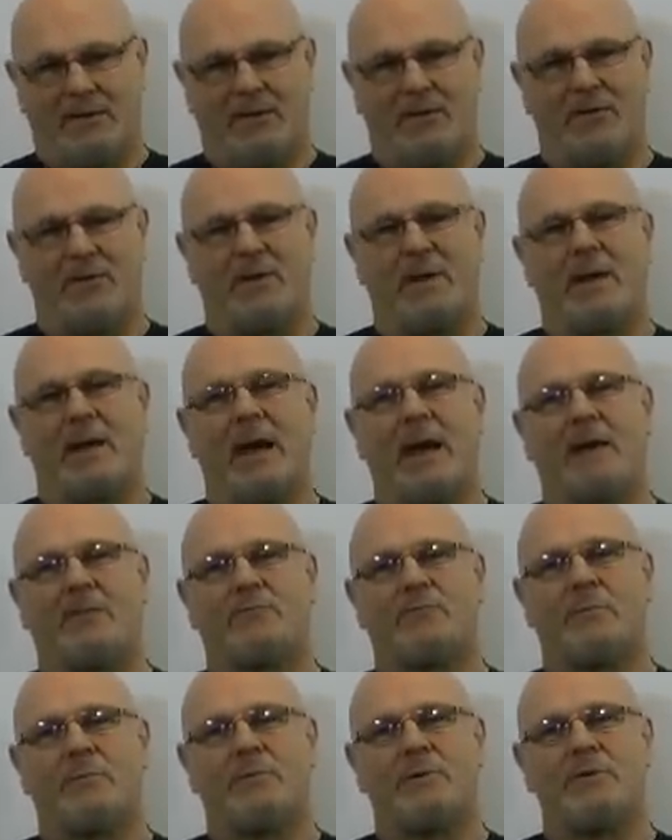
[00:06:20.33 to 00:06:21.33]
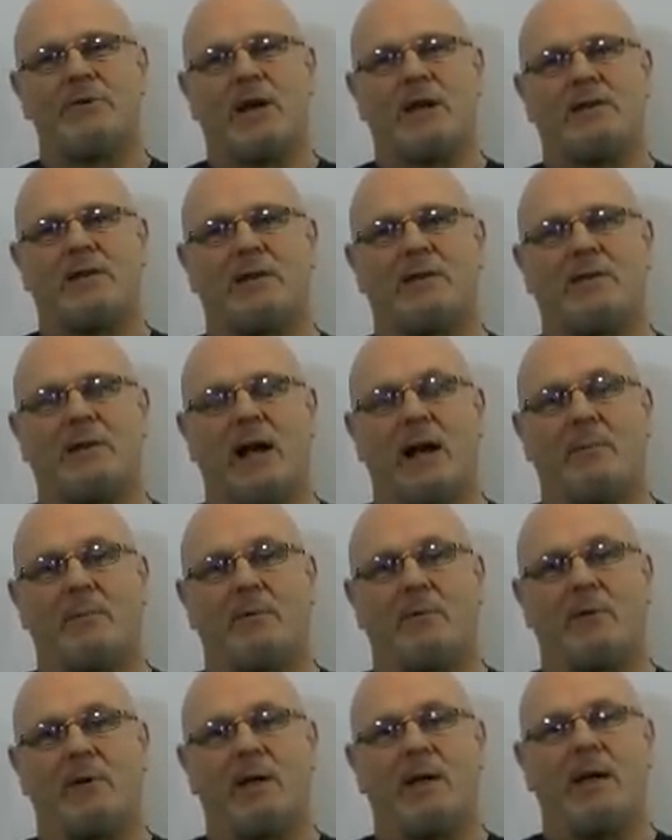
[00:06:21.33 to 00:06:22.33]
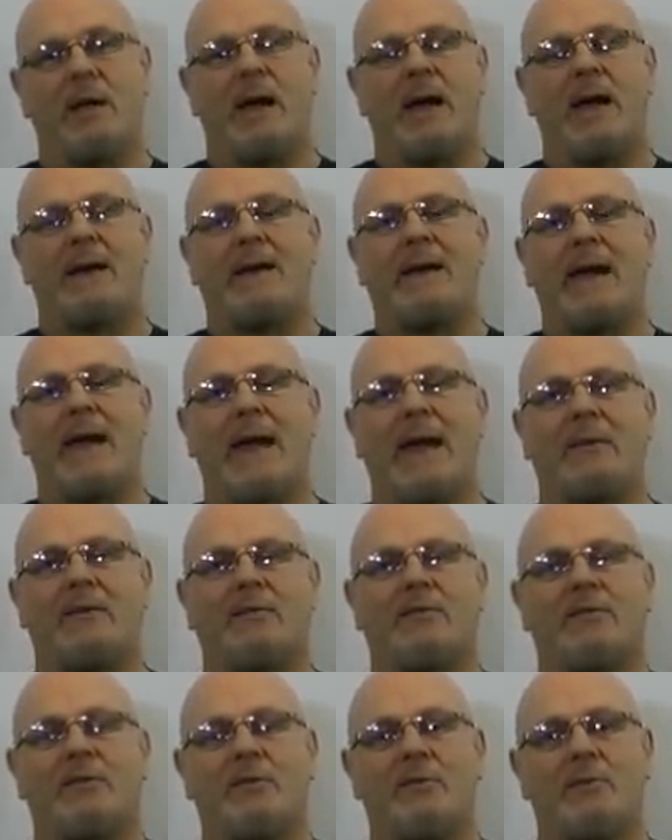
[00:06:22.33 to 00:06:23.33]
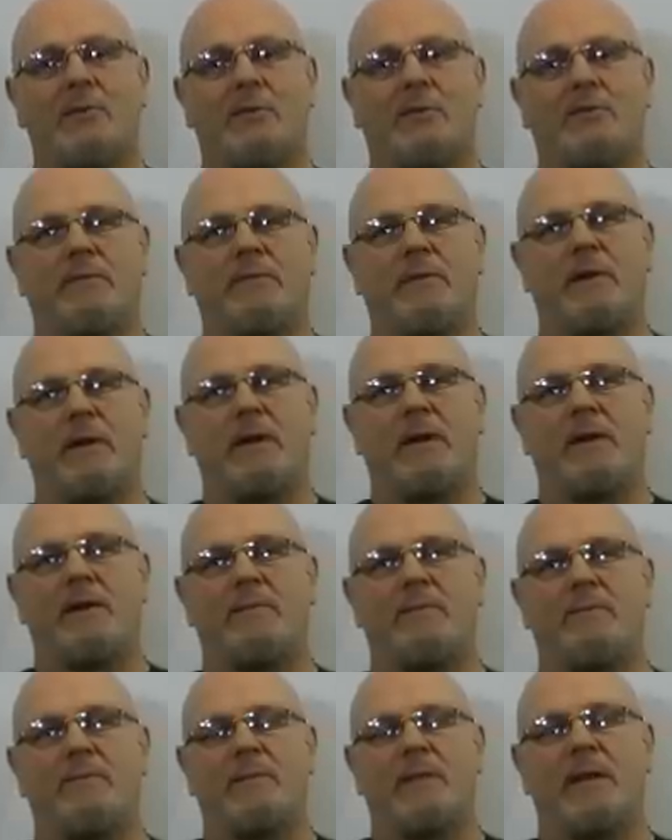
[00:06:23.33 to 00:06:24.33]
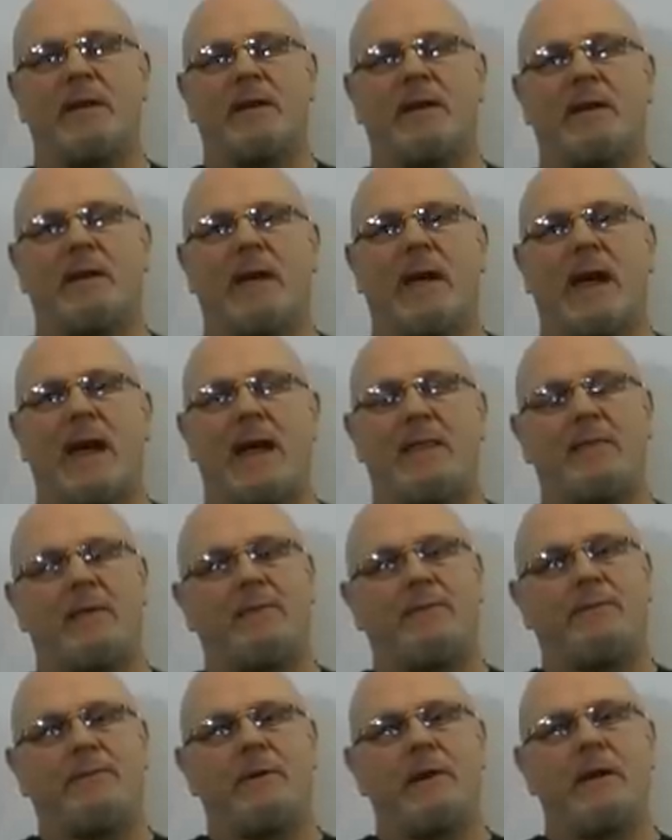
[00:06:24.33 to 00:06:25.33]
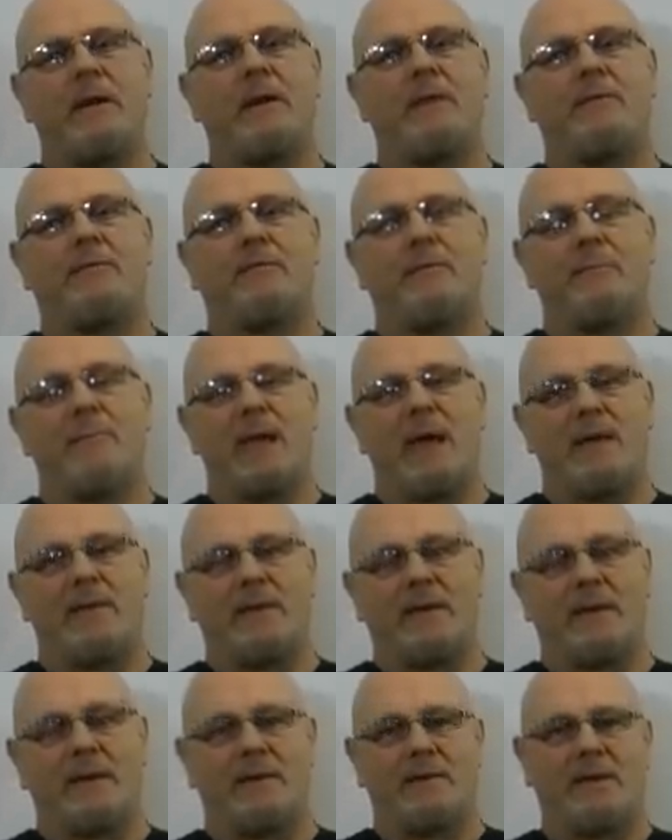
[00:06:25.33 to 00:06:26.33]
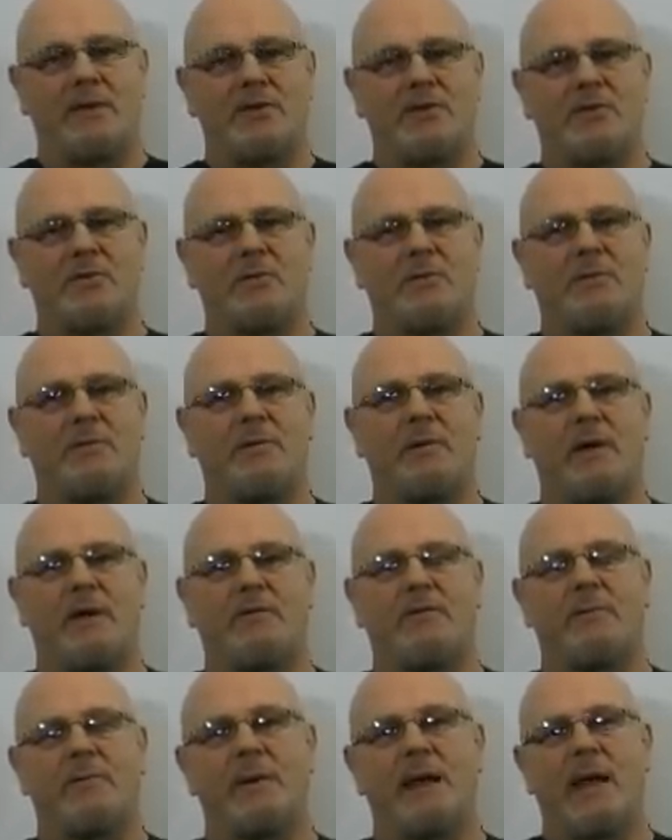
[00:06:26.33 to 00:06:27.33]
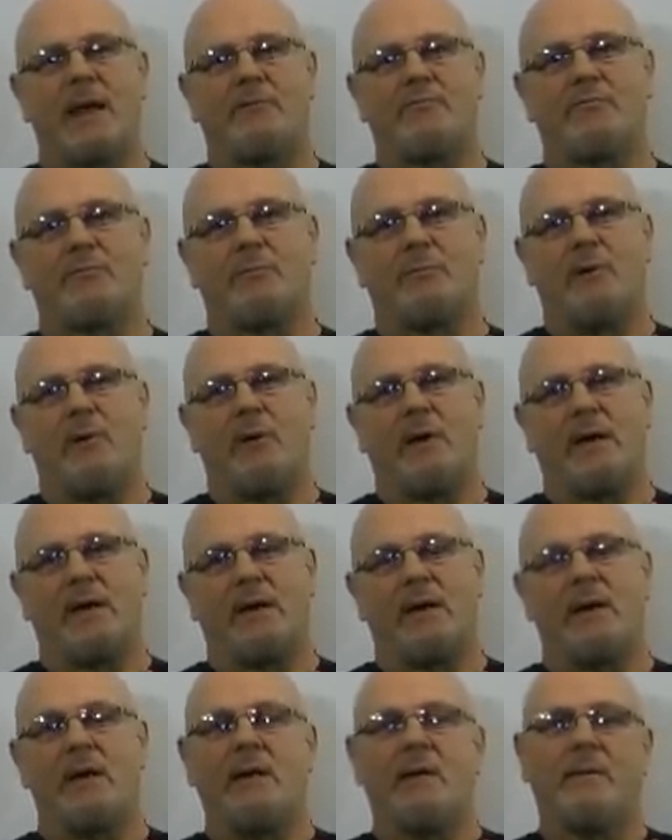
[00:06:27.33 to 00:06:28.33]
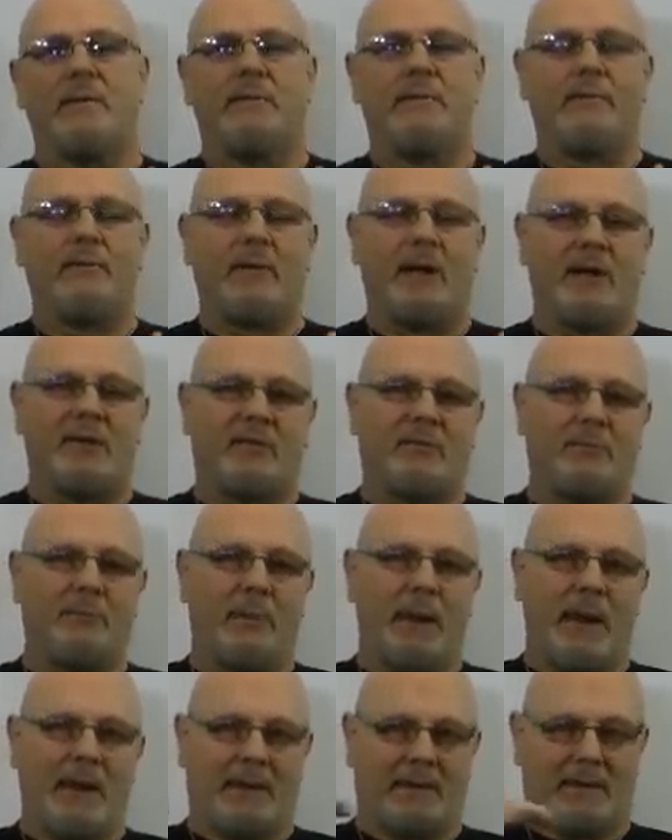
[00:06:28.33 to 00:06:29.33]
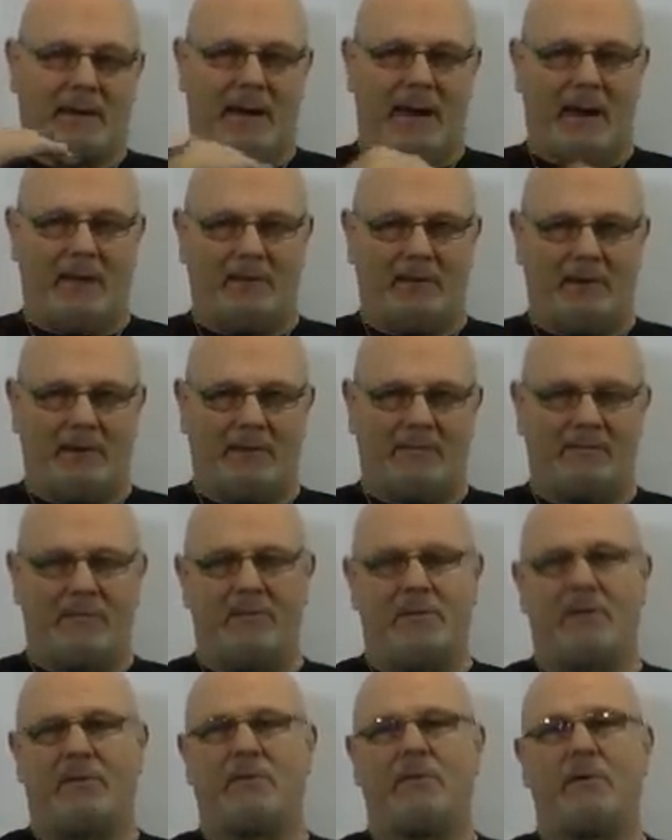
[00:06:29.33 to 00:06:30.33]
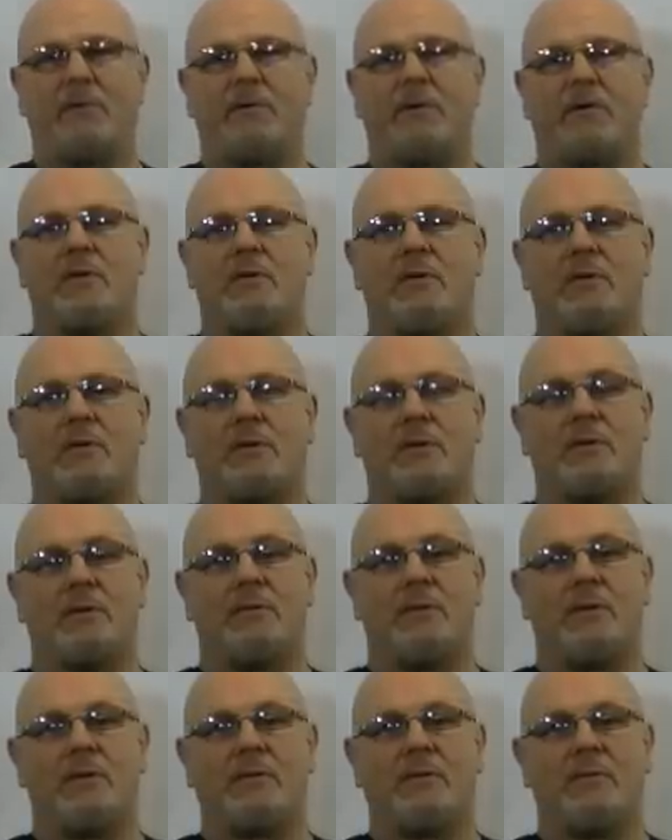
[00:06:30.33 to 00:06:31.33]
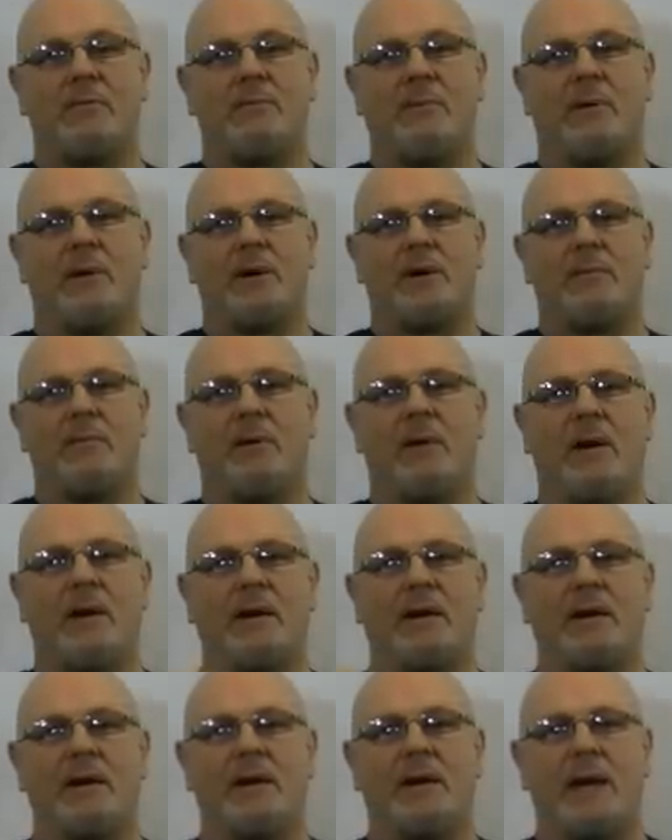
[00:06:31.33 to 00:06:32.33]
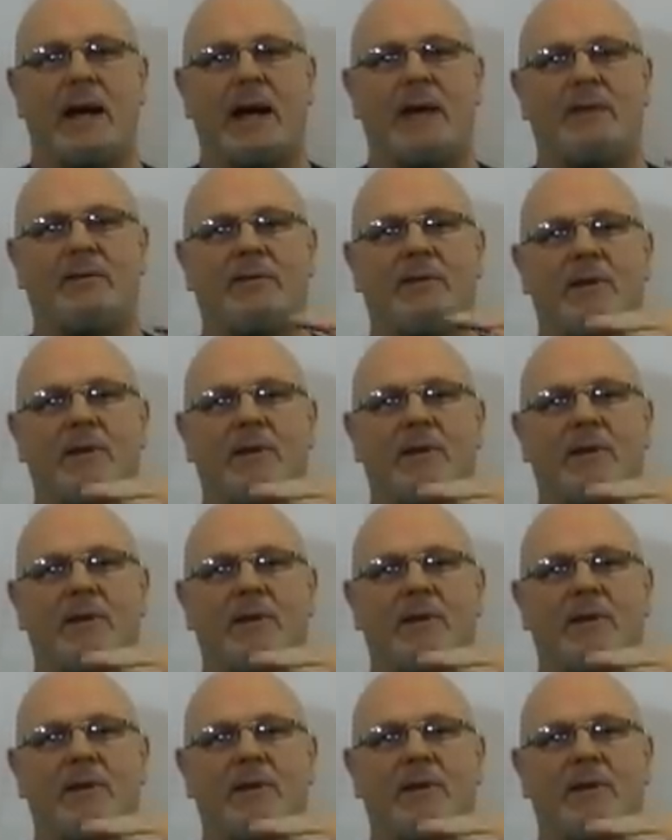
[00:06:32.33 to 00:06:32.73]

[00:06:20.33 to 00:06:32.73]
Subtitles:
to the astral projected double and adds to its fear. And the fear from that, the additional fear from the astral body, floods back down through the silver cord to the physical body mind. And